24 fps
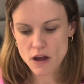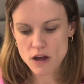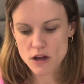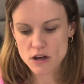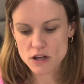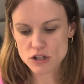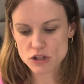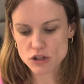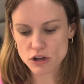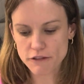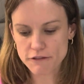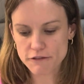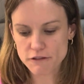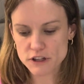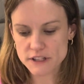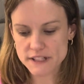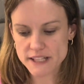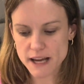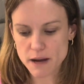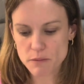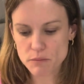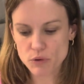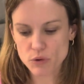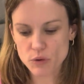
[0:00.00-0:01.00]
So for
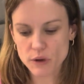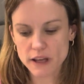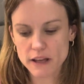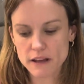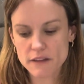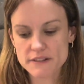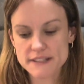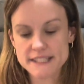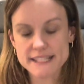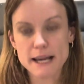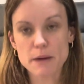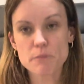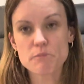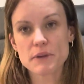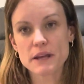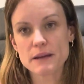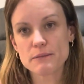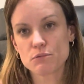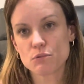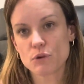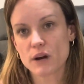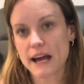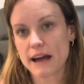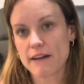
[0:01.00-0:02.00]
example, some
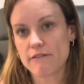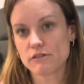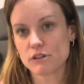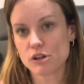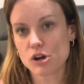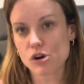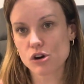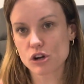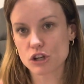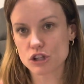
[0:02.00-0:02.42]
people have longer